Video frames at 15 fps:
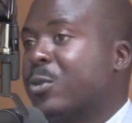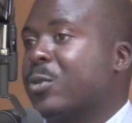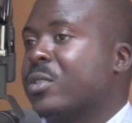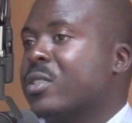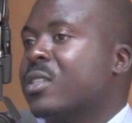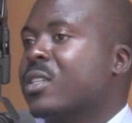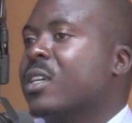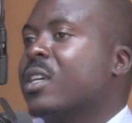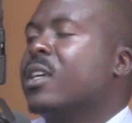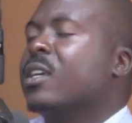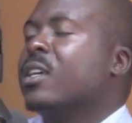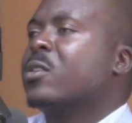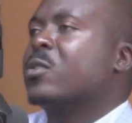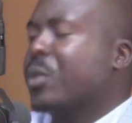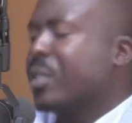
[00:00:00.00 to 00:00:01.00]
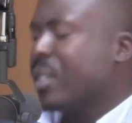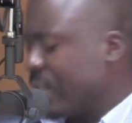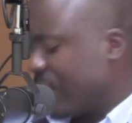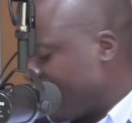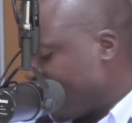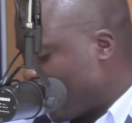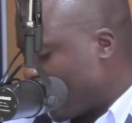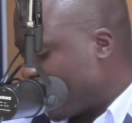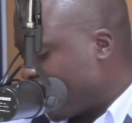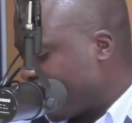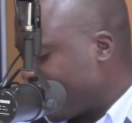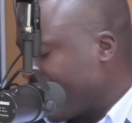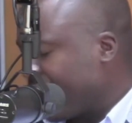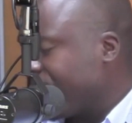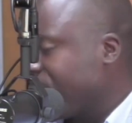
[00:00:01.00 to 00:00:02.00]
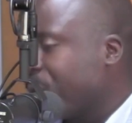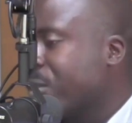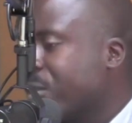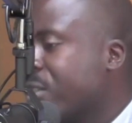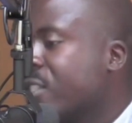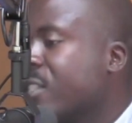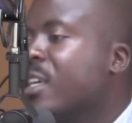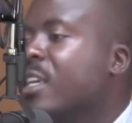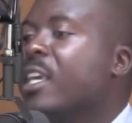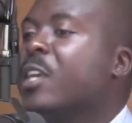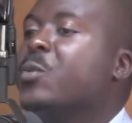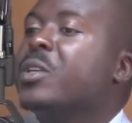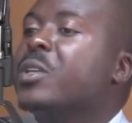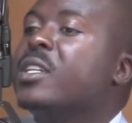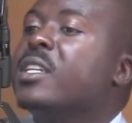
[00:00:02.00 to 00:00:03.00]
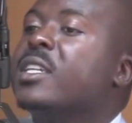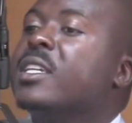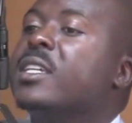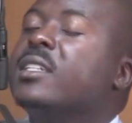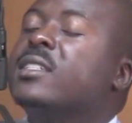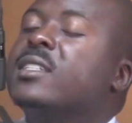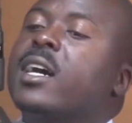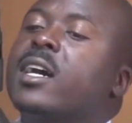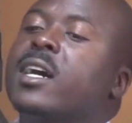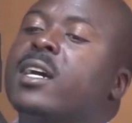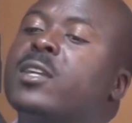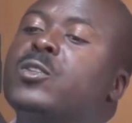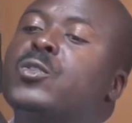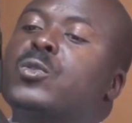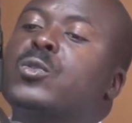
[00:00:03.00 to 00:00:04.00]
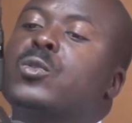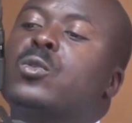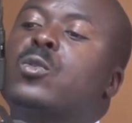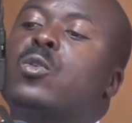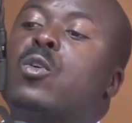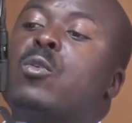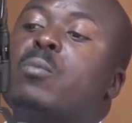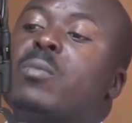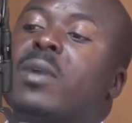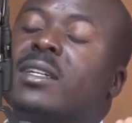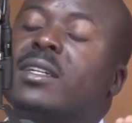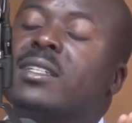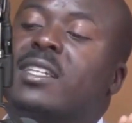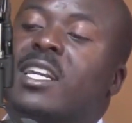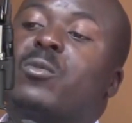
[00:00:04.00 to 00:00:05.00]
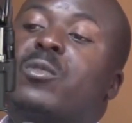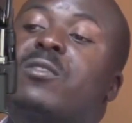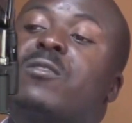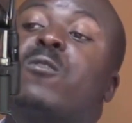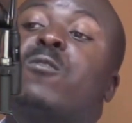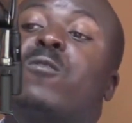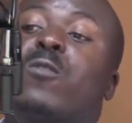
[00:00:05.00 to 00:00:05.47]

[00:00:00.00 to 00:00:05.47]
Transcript: so we need reform of that laws, and we need to combat crime with full force. We need